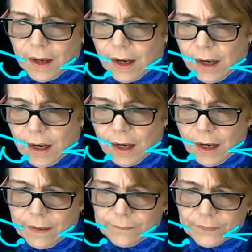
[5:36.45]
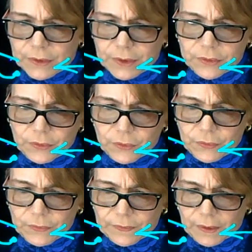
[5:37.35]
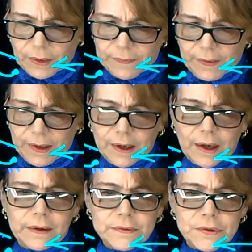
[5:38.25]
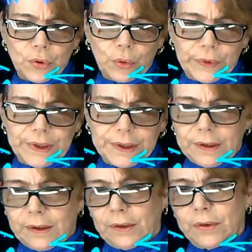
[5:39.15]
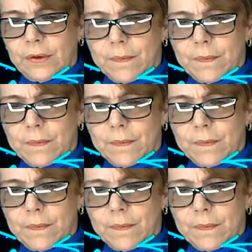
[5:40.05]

I'm gonna say that I have toluene here.